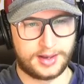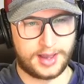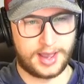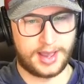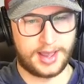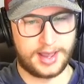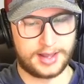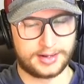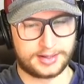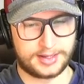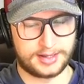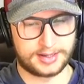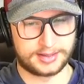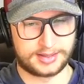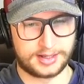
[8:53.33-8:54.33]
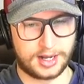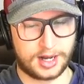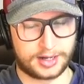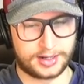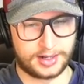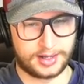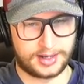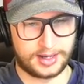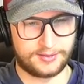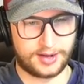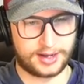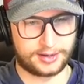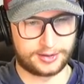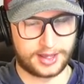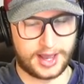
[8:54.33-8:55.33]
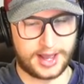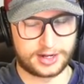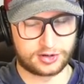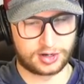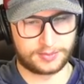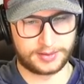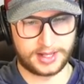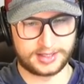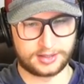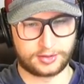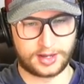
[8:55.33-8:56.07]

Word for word: and he is not gonna give Eichel the hat trick, but that's